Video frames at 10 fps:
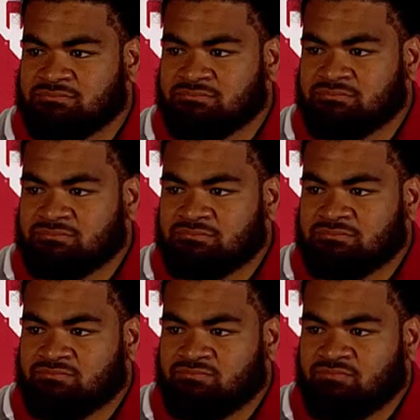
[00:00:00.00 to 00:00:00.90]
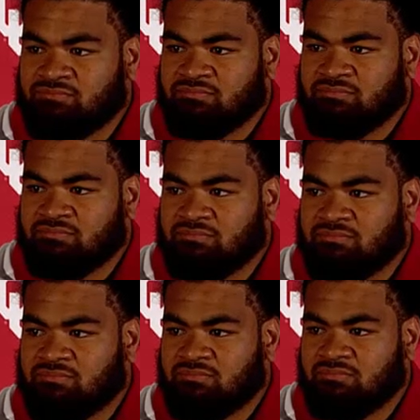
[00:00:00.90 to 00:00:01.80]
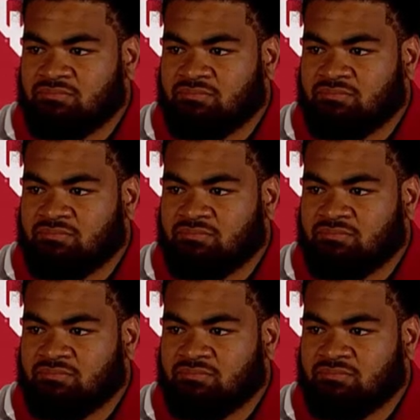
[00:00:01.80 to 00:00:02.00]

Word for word: to get that playing time against Tulsa?